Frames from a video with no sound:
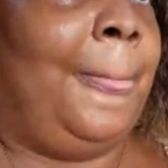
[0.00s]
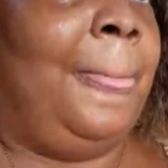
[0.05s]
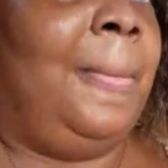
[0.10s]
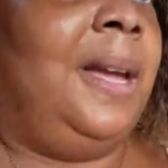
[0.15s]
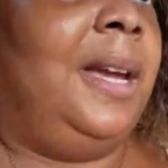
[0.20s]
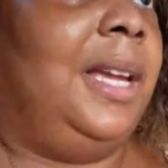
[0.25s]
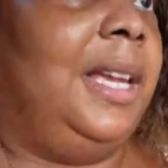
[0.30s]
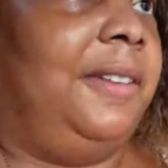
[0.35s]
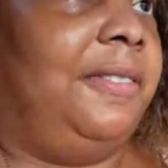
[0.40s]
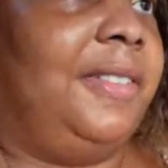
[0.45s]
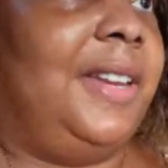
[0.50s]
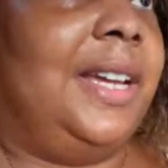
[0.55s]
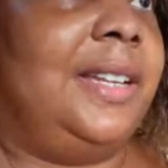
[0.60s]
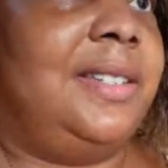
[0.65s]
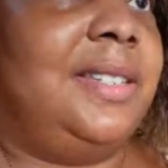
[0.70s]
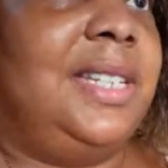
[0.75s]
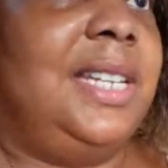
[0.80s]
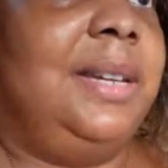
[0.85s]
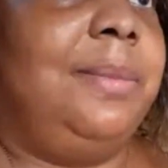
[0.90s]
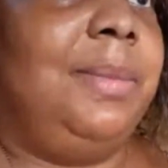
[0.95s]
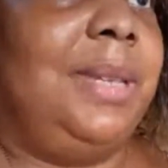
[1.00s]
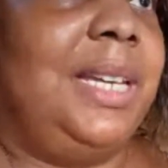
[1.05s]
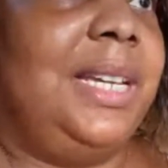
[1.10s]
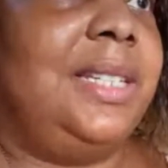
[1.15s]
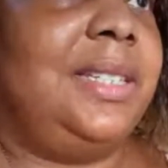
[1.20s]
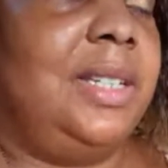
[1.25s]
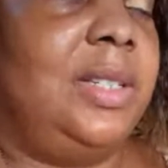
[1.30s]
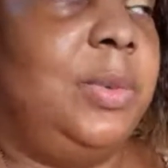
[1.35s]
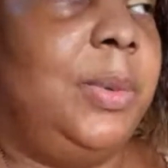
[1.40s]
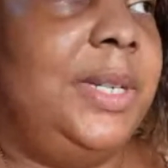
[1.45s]
If that same day is a
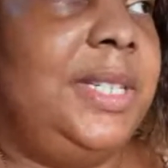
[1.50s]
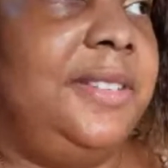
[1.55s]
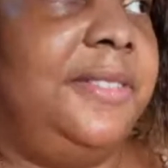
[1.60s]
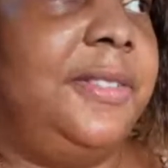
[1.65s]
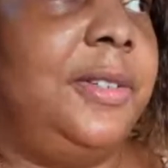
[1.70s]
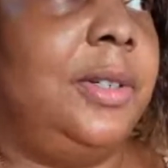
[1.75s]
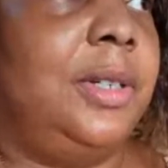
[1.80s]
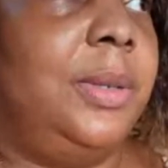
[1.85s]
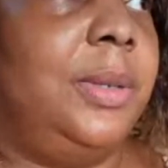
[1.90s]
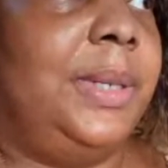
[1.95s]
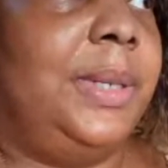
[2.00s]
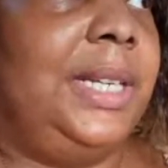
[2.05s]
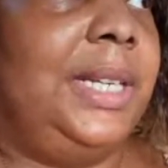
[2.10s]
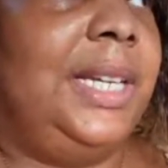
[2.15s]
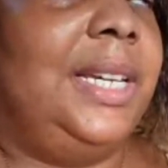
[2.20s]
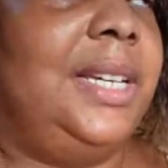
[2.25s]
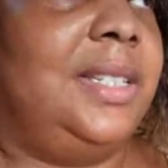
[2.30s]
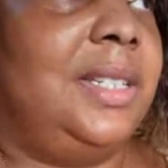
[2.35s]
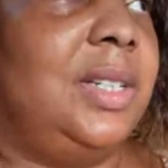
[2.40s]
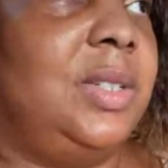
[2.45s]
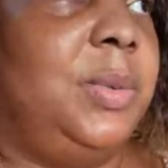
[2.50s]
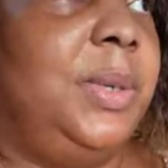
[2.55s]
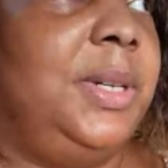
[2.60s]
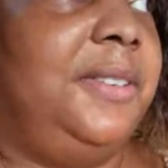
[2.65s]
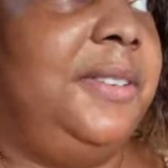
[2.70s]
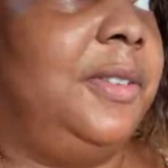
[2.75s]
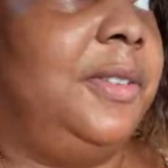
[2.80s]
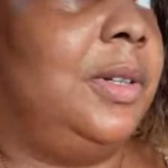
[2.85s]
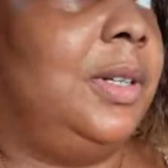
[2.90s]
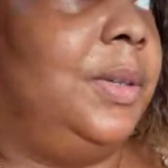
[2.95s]
24-hour day, is a
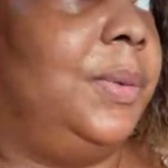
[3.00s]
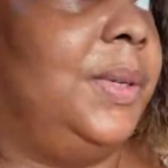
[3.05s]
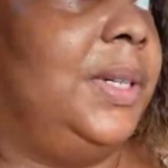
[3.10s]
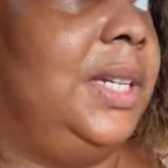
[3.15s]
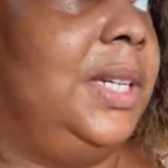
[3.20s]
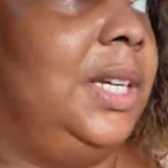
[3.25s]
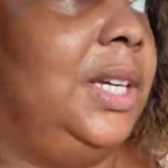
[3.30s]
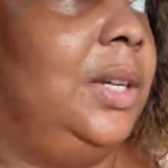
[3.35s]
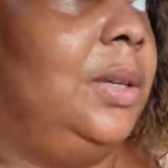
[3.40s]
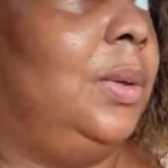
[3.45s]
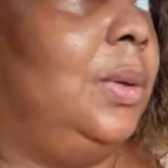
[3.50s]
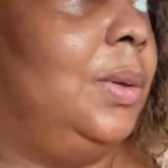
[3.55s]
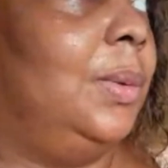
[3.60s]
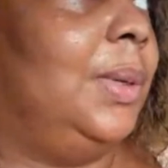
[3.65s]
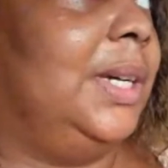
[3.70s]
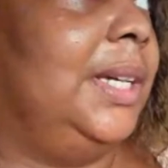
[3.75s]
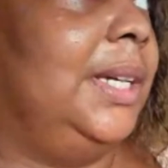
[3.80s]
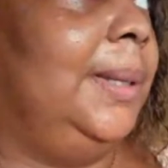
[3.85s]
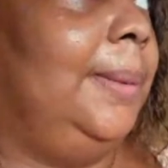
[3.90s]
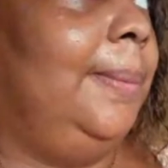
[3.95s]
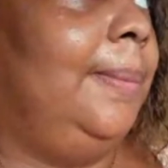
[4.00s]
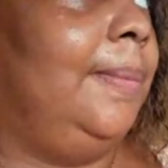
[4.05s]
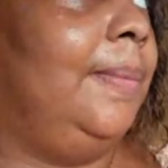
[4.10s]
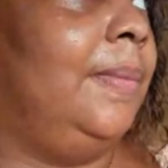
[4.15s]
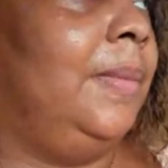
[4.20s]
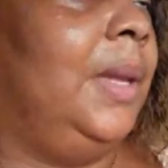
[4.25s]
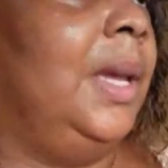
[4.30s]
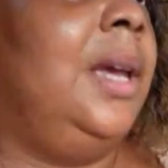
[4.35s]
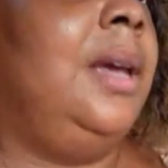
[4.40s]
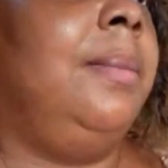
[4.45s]
24-hour day. You know why?
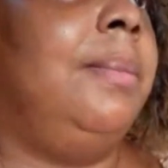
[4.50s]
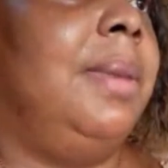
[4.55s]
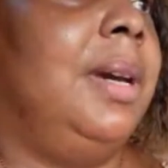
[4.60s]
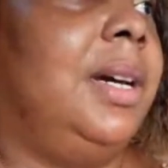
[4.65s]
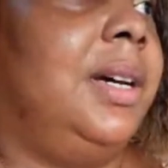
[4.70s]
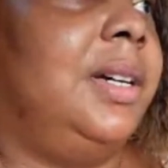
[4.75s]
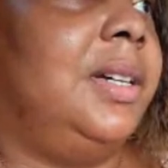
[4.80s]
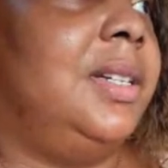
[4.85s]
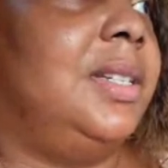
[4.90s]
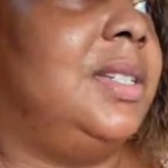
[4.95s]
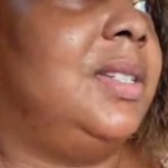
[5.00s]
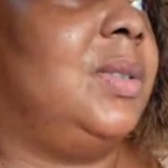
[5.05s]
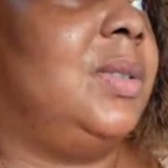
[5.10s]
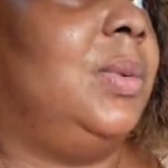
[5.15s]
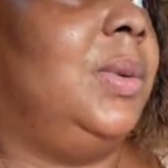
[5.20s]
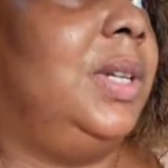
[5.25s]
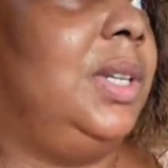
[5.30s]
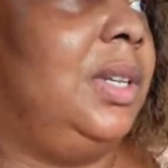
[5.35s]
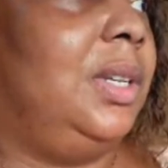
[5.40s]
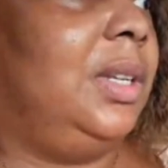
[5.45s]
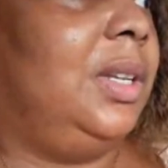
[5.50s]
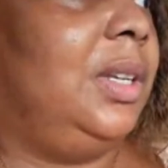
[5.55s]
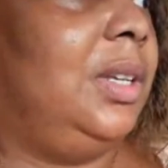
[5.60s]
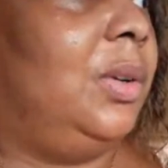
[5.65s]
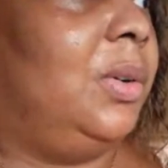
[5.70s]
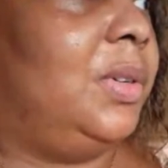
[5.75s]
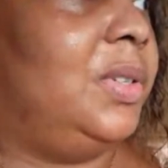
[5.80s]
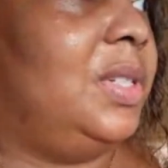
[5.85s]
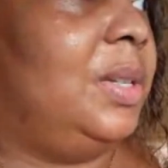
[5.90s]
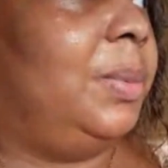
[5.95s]
Because when
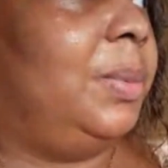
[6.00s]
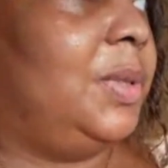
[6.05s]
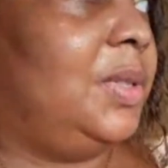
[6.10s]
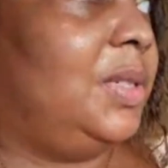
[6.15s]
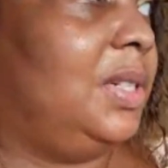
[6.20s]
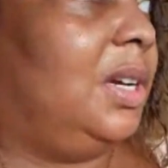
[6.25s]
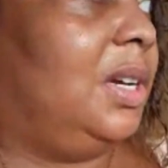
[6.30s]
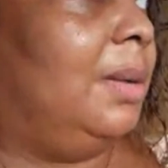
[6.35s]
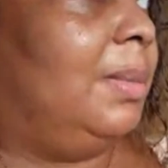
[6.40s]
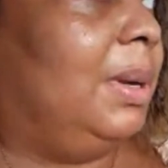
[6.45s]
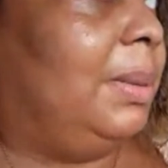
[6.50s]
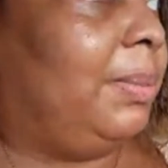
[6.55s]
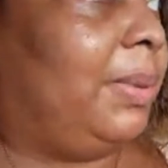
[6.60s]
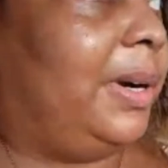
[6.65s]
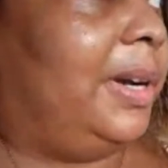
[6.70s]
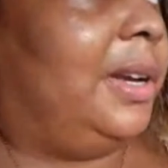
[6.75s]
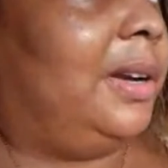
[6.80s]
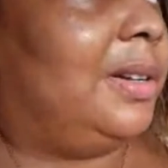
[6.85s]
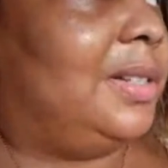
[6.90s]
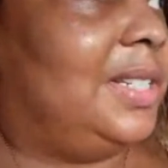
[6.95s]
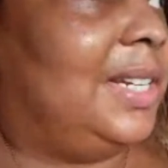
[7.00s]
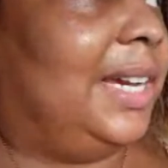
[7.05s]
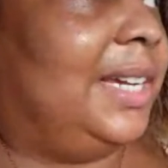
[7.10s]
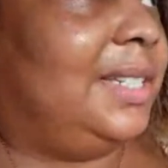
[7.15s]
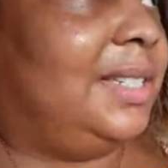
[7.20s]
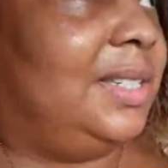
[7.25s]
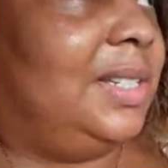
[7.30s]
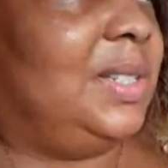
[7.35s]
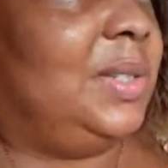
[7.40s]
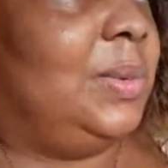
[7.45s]
you're supposed to come and prioritize
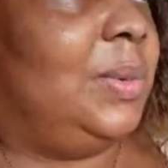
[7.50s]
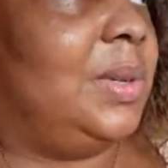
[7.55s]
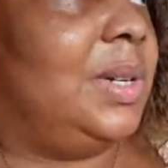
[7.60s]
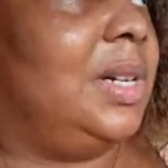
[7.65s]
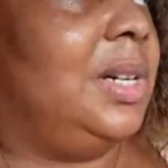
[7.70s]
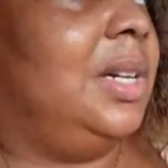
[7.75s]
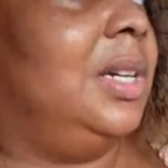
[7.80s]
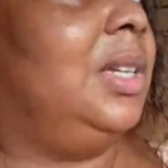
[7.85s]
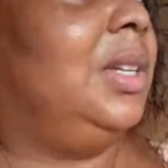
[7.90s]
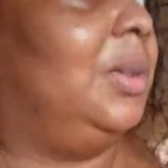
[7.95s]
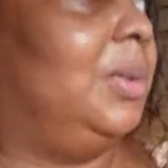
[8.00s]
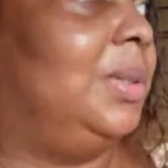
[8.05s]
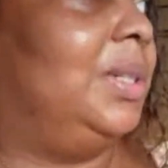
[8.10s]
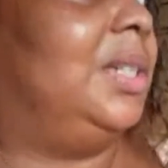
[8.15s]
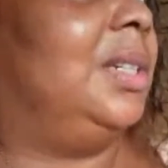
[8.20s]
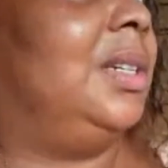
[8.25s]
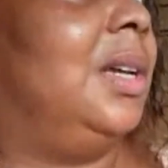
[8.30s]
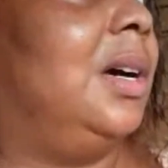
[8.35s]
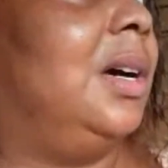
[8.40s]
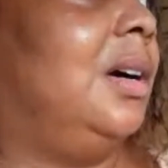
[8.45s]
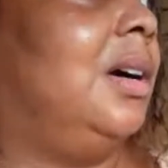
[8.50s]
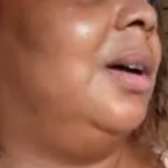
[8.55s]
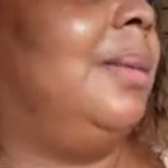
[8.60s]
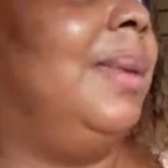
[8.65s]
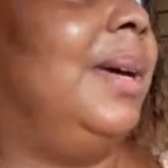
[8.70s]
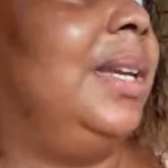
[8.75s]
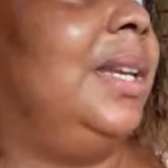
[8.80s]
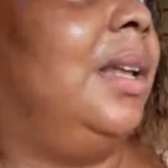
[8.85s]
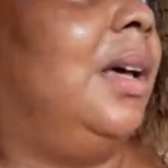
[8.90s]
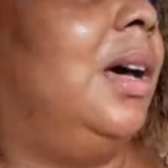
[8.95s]
this work, you did not come
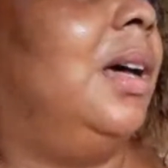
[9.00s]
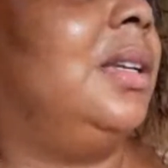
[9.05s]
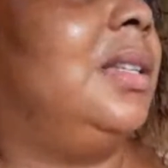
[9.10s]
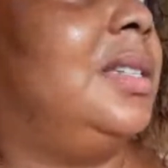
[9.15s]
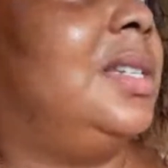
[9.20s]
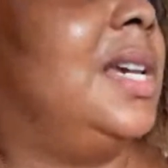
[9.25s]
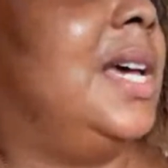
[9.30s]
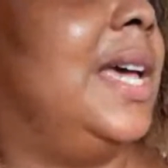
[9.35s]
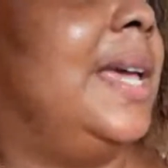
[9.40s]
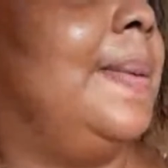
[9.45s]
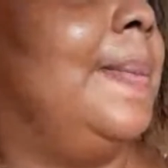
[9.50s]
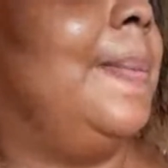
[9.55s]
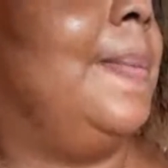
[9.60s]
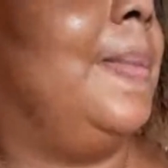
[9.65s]
on time.